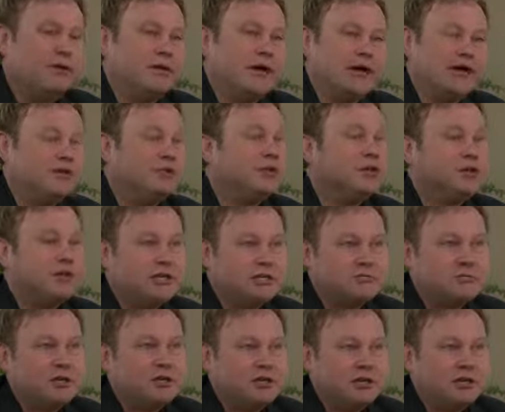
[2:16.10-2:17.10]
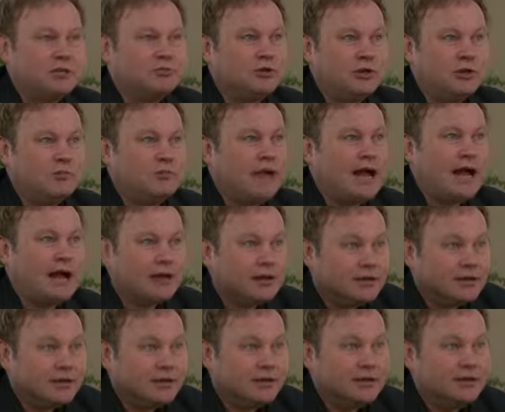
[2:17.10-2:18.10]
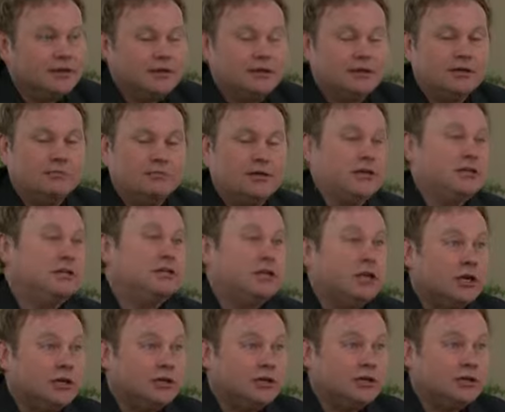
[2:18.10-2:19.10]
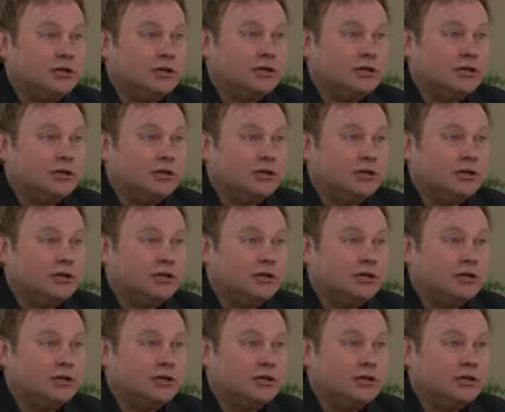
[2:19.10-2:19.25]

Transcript: I don't think they expected him to come back, but he did.